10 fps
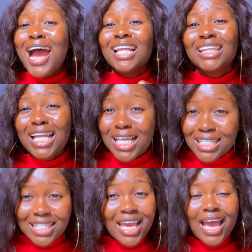
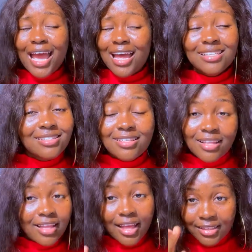Nothing,
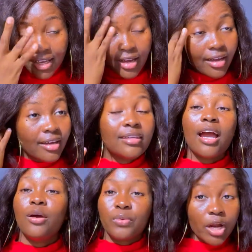anything like that.
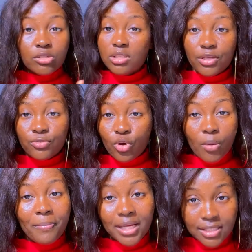Yeah, without even
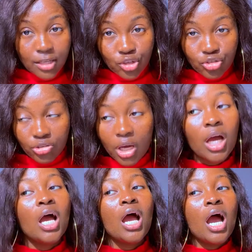coming back to Nigeria.
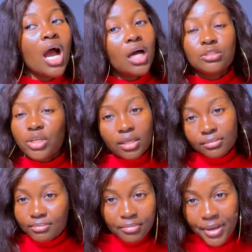You
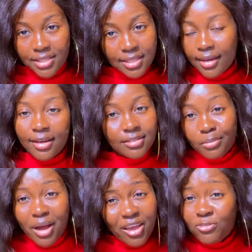can pass there and
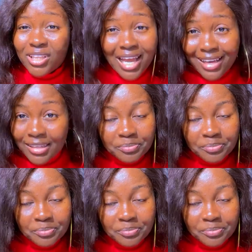JAPA if you like.